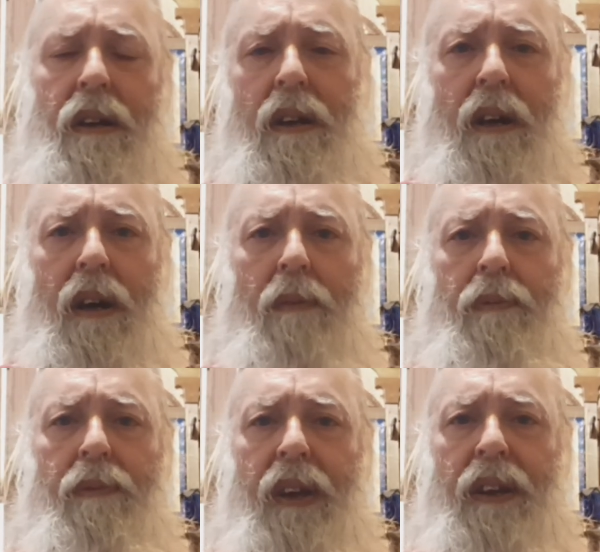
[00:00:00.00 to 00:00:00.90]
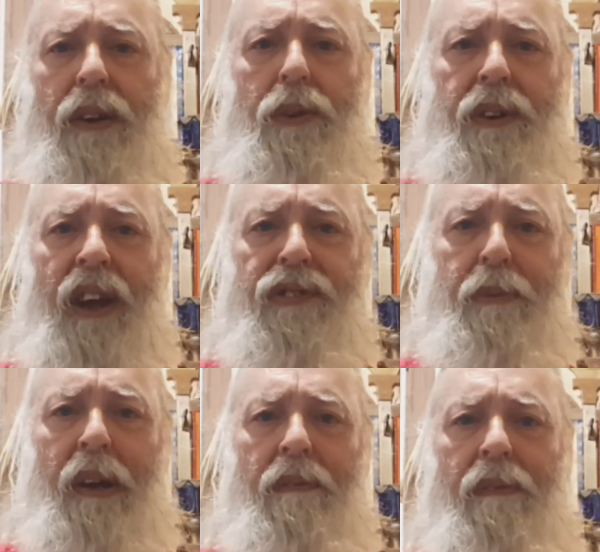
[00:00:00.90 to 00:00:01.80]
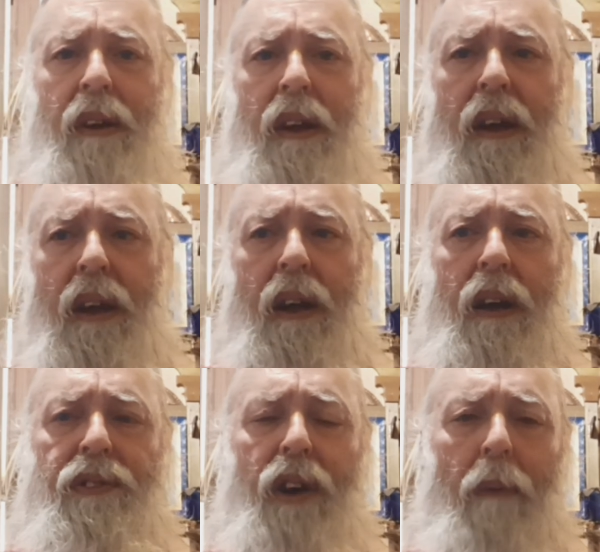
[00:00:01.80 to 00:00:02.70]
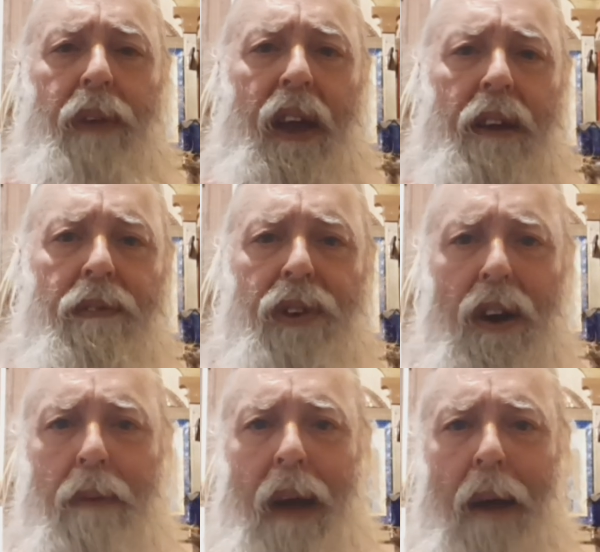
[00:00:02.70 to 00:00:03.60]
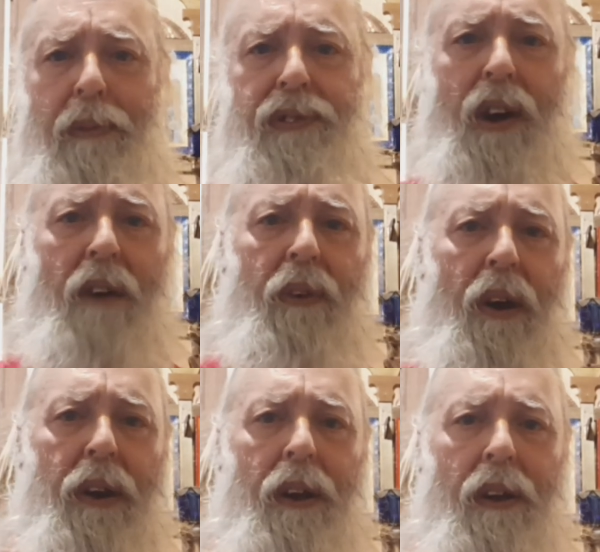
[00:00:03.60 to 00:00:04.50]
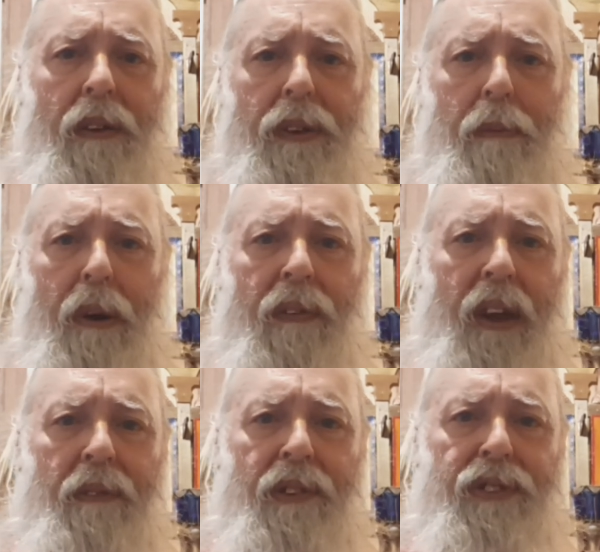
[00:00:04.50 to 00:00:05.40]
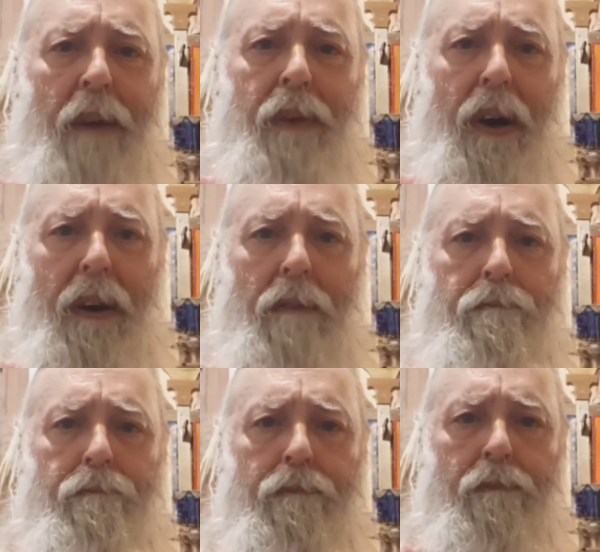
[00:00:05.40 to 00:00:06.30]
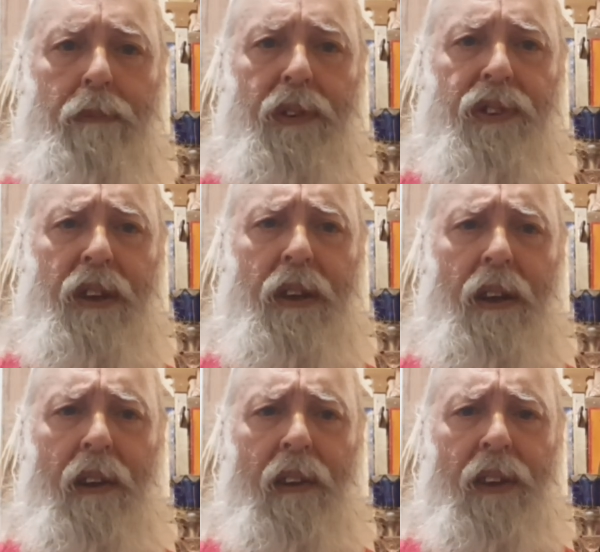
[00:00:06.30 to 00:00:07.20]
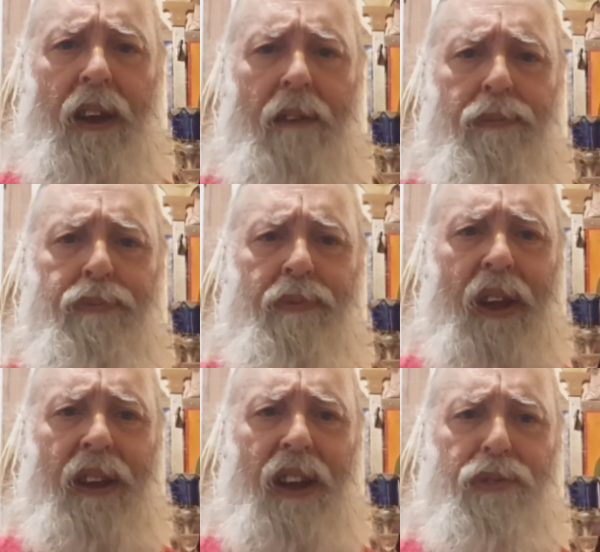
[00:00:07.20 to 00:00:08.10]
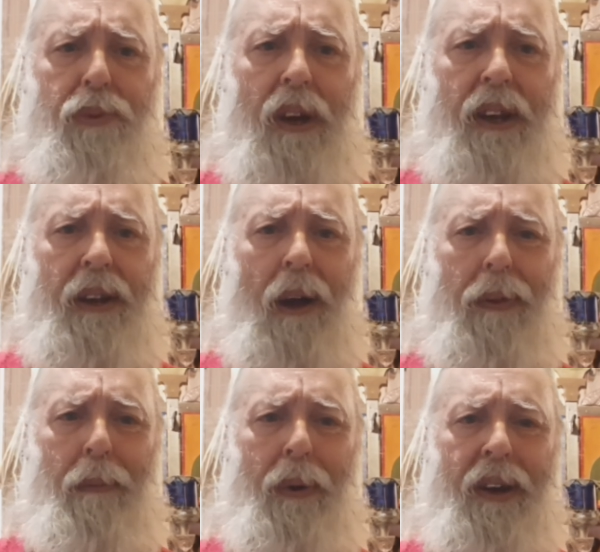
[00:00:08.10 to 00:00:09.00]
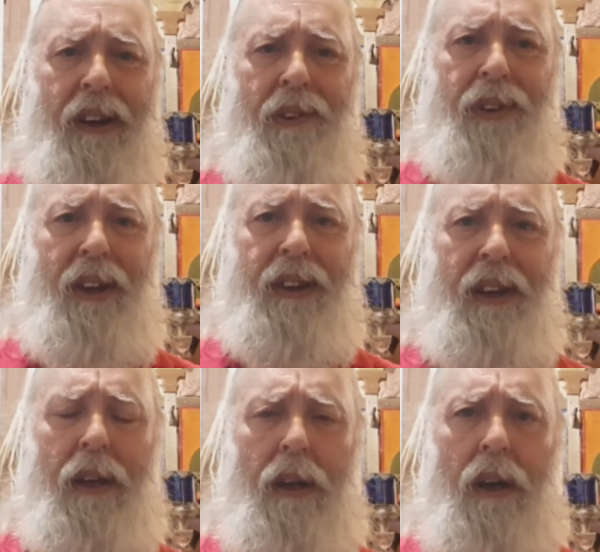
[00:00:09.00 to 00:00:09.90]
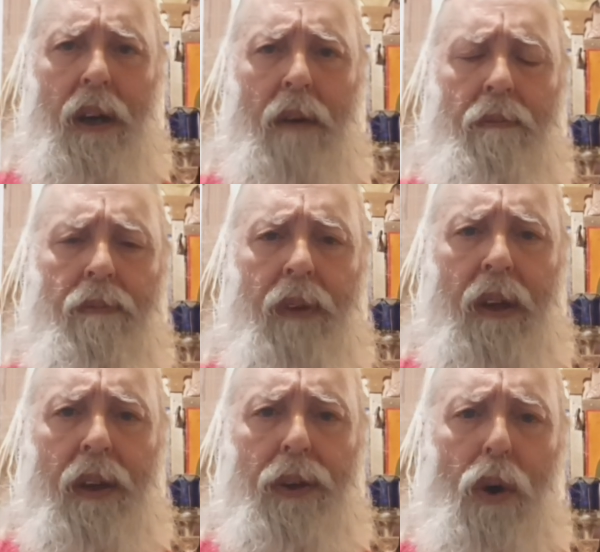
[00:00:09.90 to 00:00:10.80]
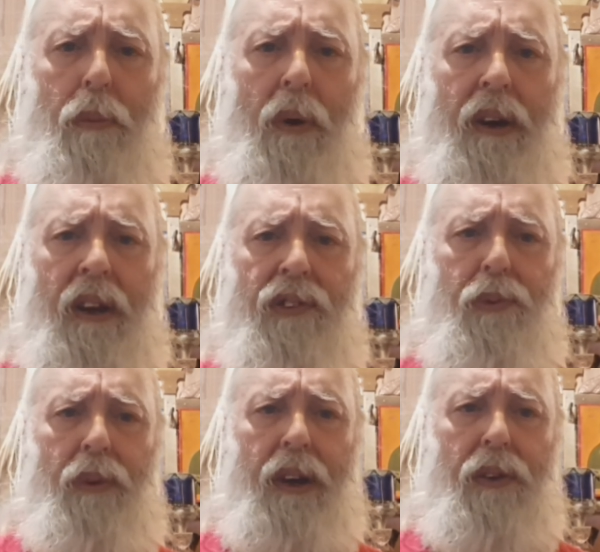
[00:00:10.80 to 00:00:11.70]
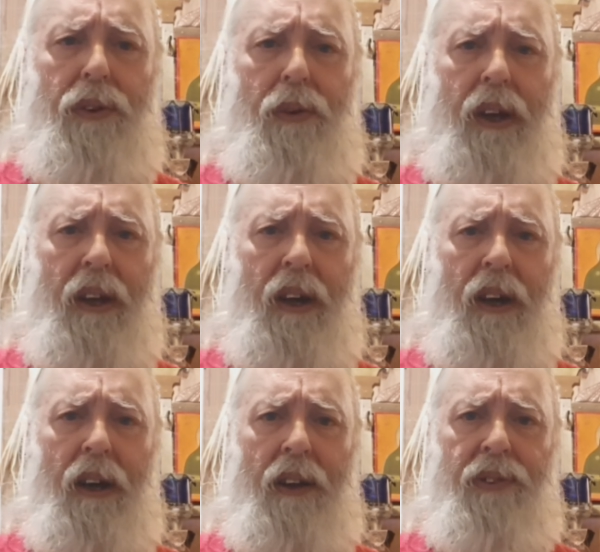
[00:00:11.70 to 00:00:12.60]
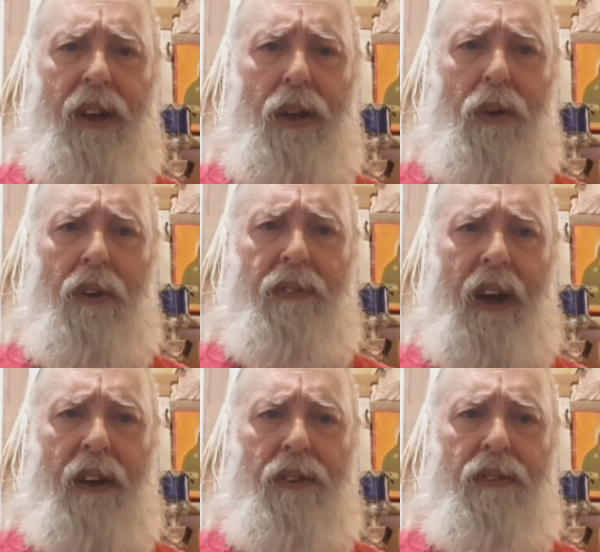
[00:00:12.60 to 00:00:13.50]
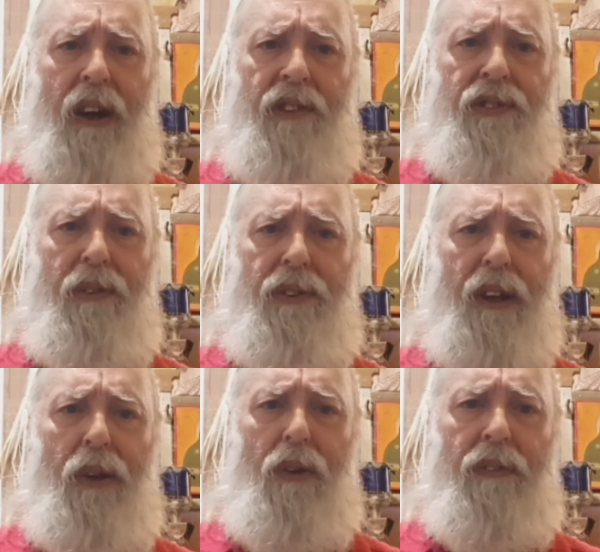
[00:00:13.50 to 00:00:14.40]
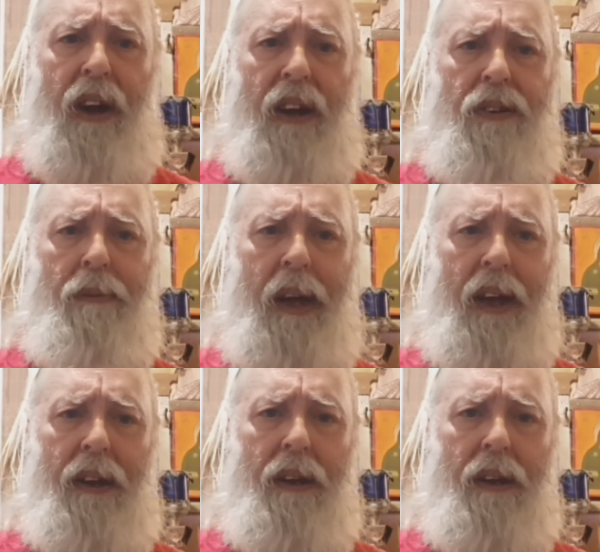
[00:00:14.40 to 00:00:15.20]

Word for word: uh, in the New Testament chopped the head of John the Baptist off on the birthday of his stepdaughter. You see, that's really not the point, is it? Um, the whole point is, what are you doing? Uh, is it glorifying to Christ or is it glorifying to man?